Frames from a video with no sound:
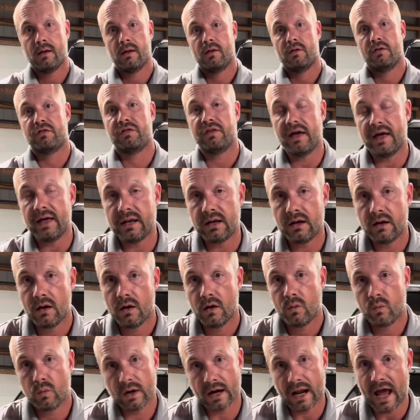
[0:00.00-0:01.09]
then
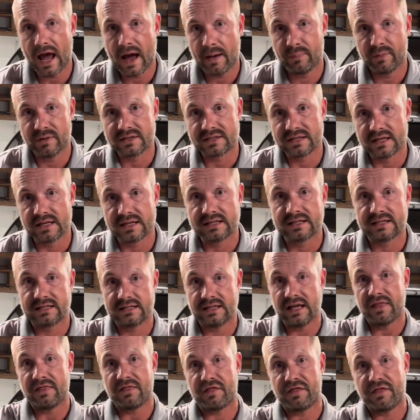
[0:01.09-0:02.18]
what happens is
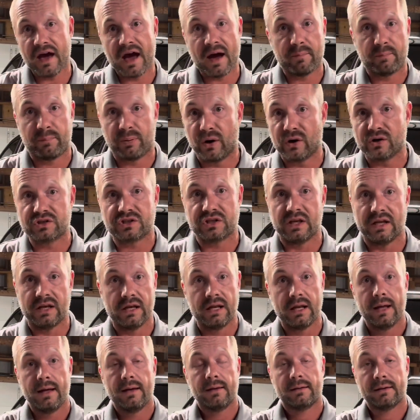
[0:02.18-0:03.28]
then that person
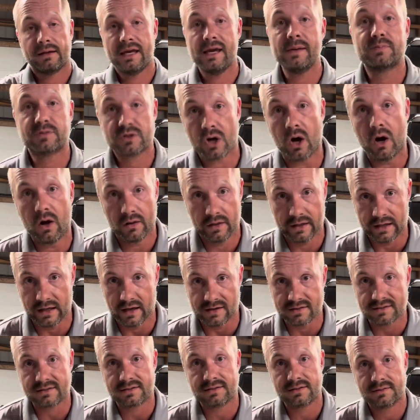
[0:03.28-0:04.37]
keeps calling
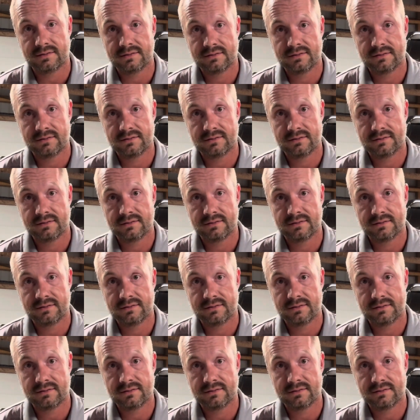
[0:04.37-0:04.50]
us